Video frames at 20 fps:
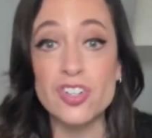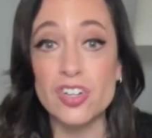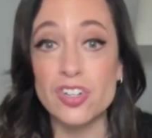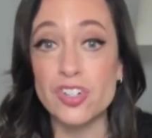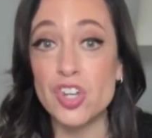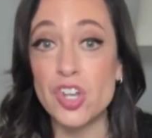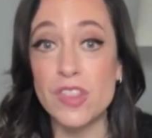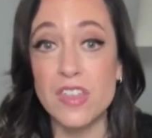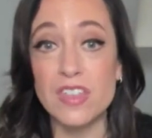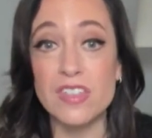Does
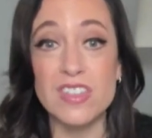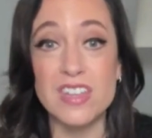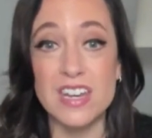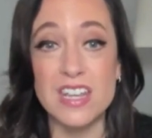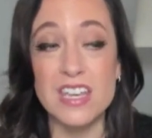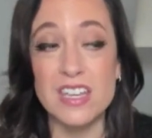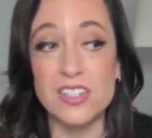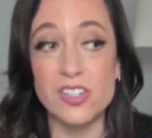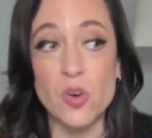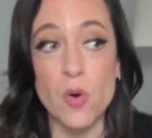she think that
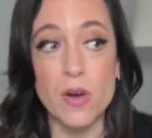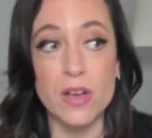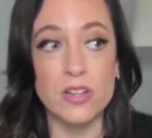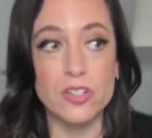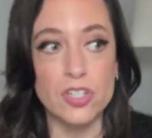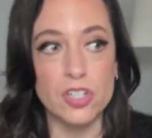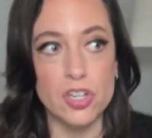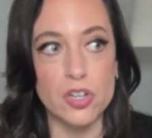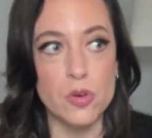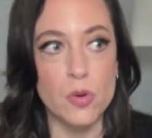he's going
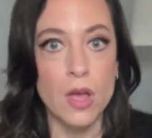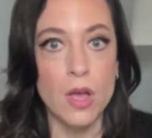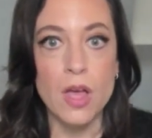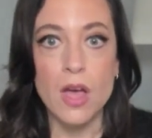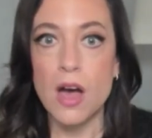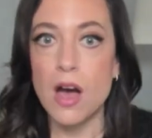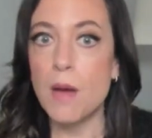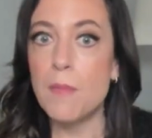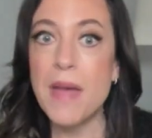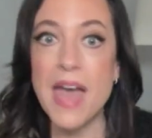to
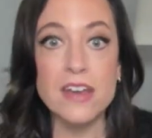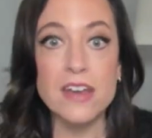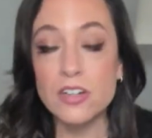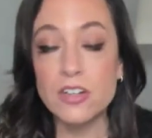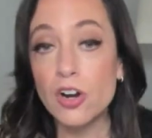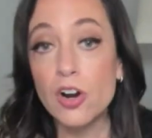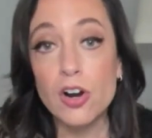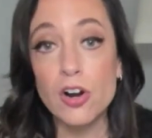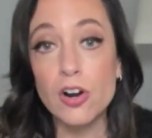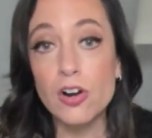
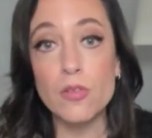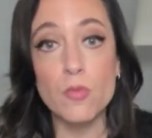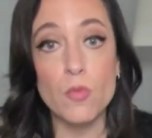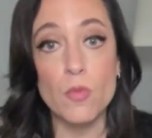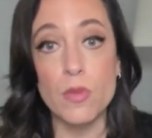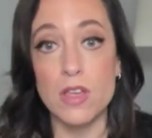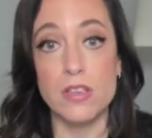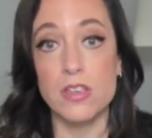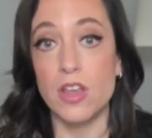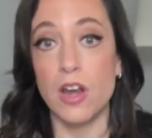abandon her,
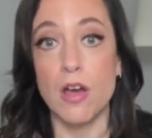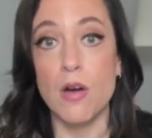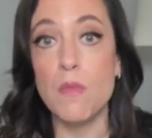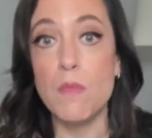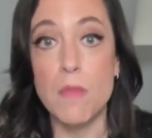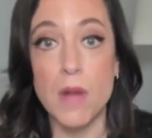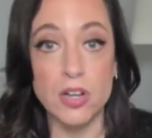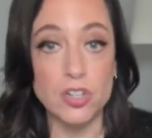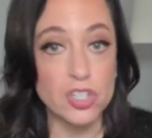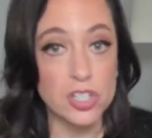you know,
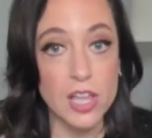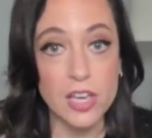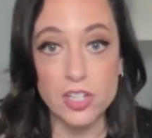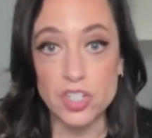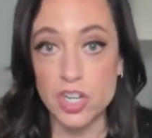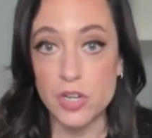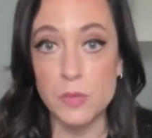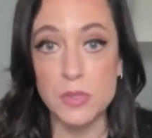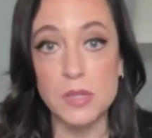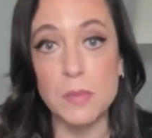much like
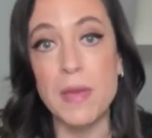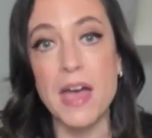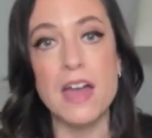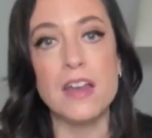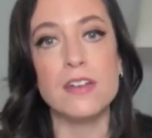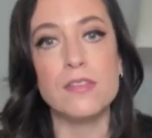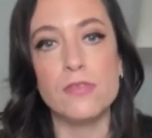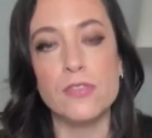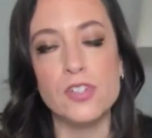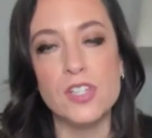she was
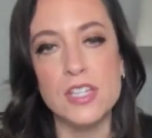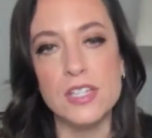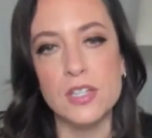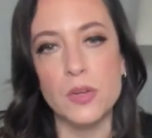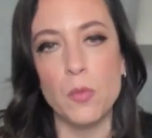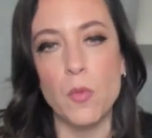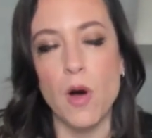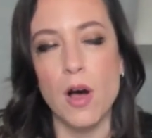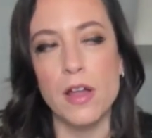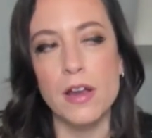abandoned for
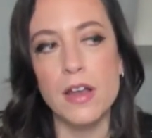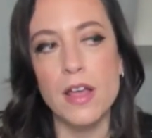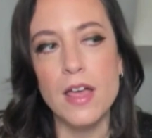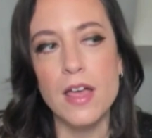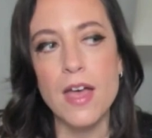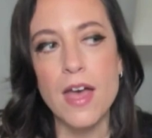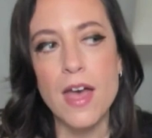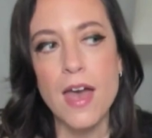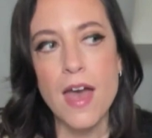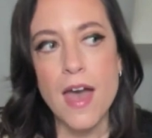season 1?
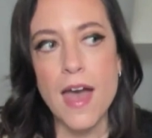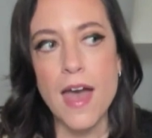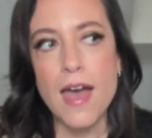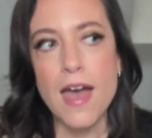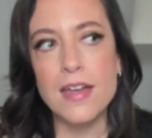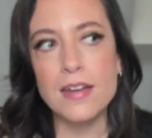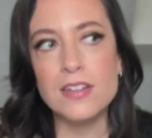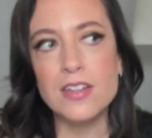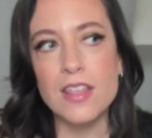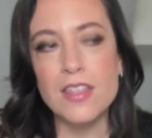
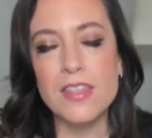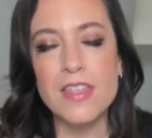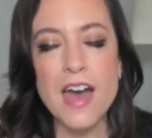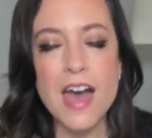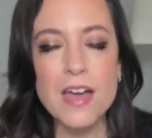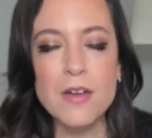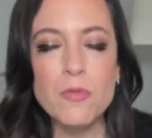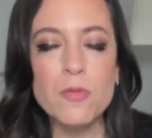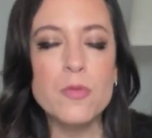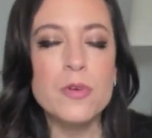And
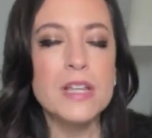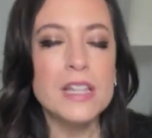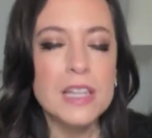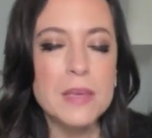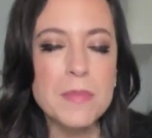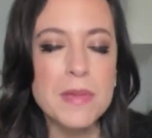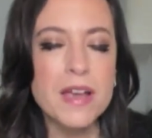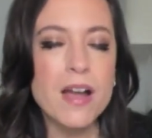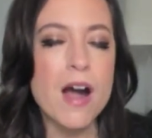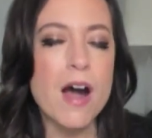that
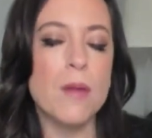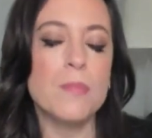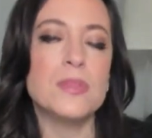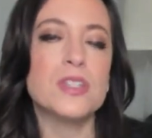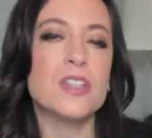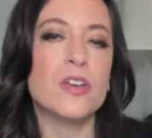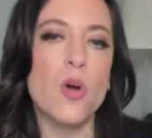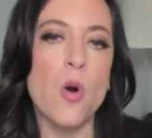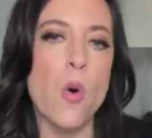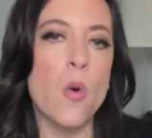really
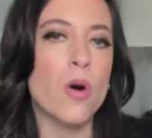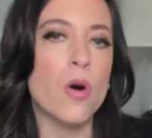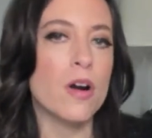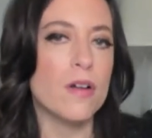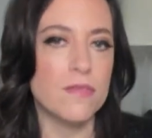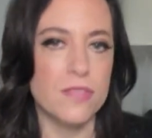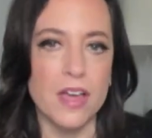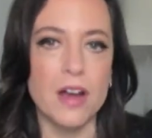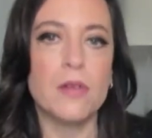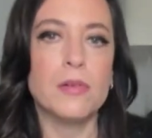becomes the core
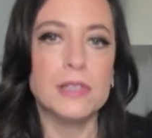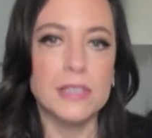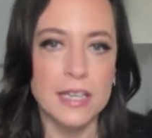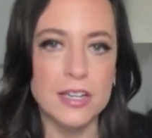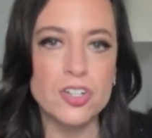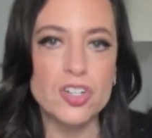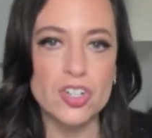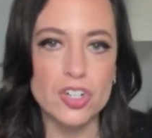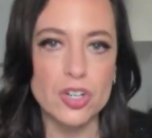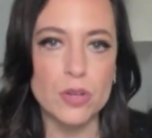of their
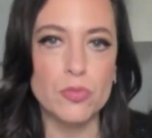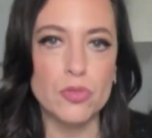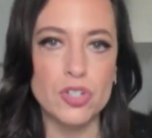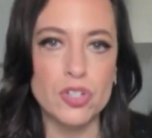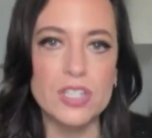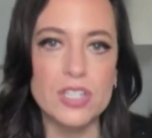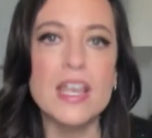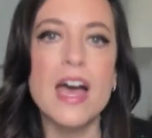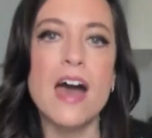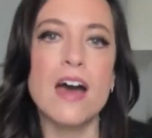relationship, which
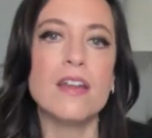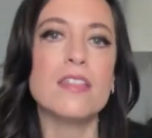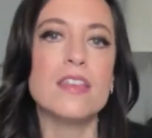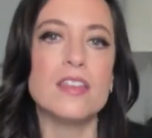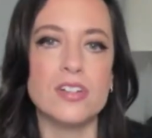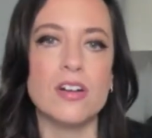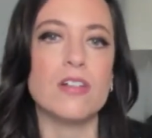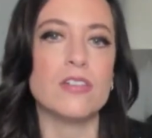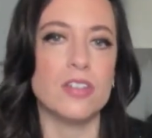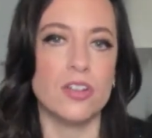is how do they
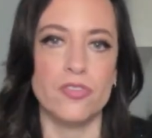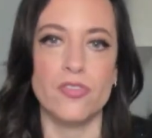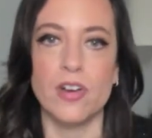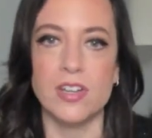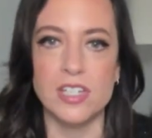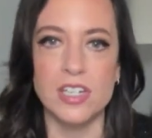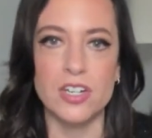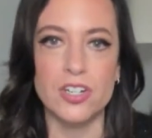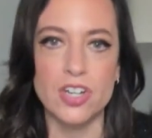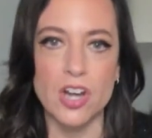start to
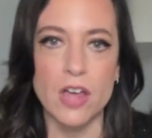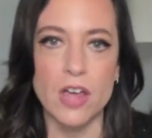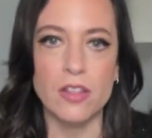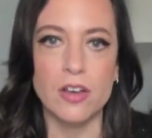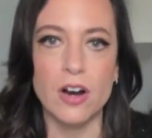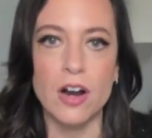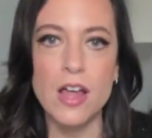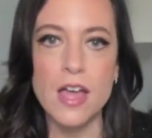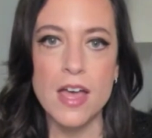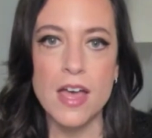trust each
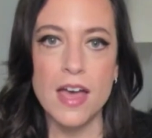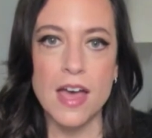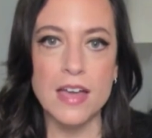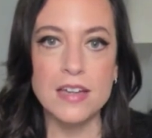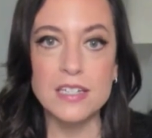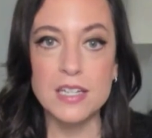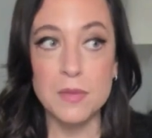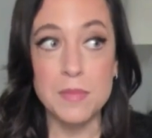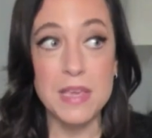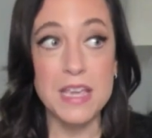other?
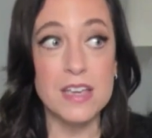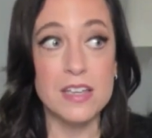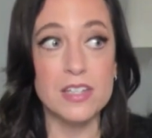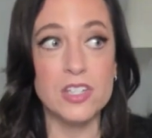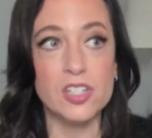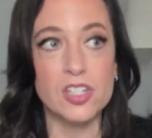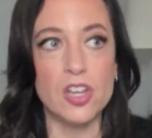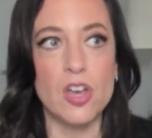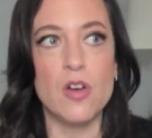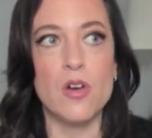And to me,
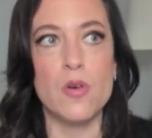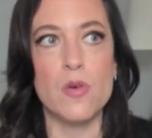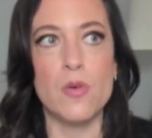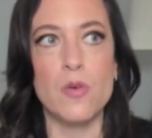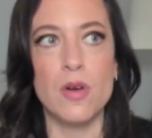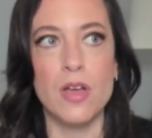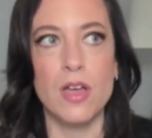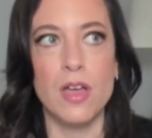it's so